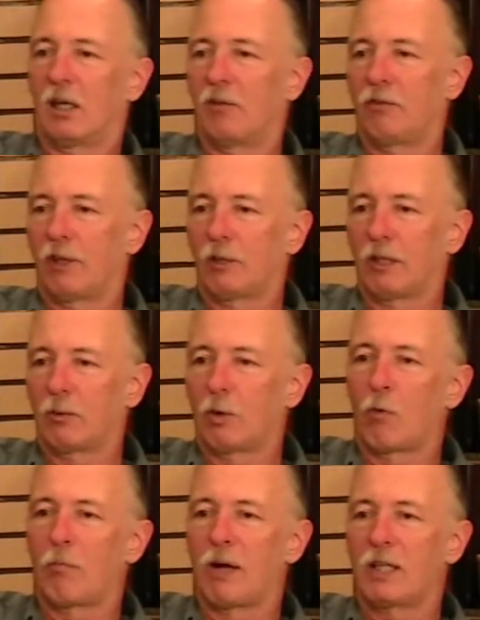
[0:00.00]
fairly
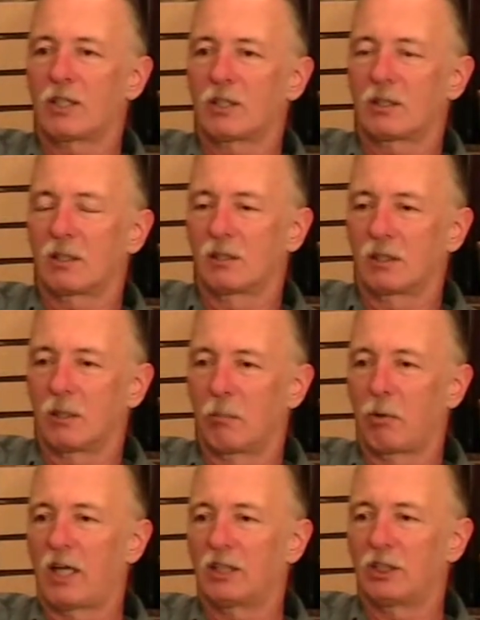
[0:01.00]
robust
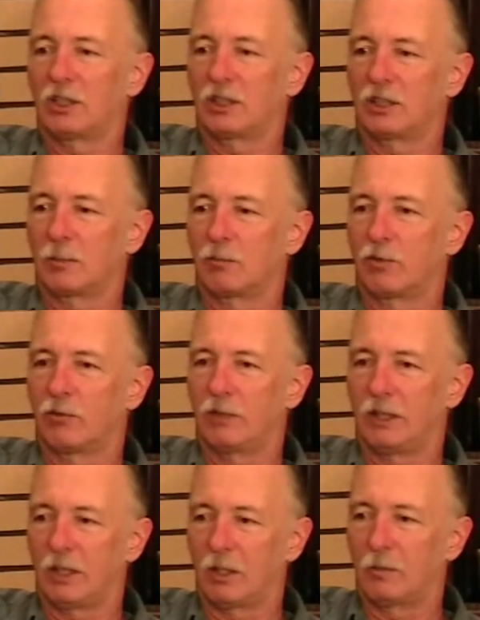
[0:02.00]
compression system for
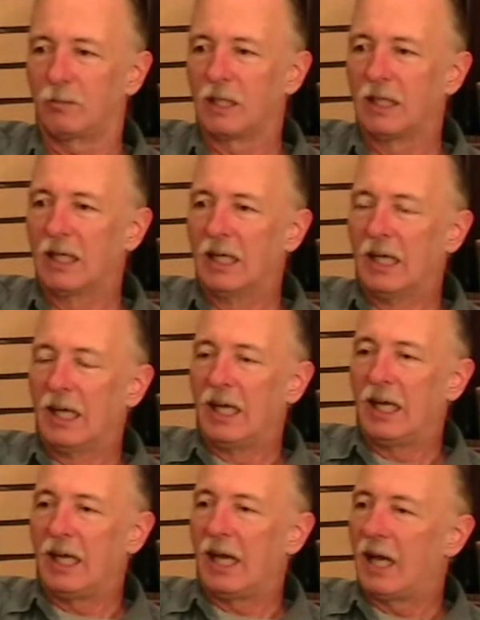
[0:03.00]
video.
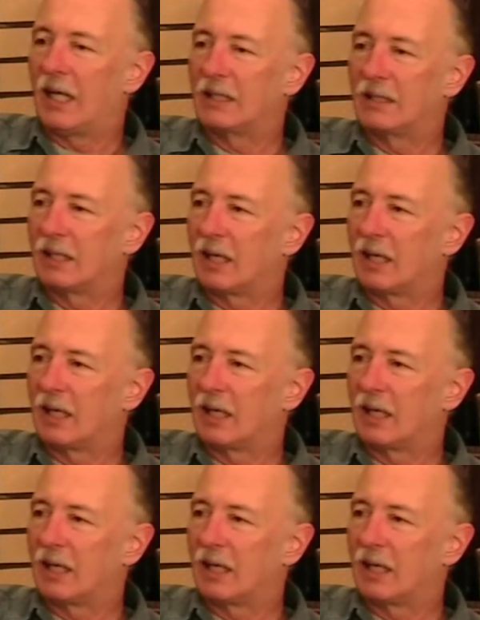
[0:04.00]
And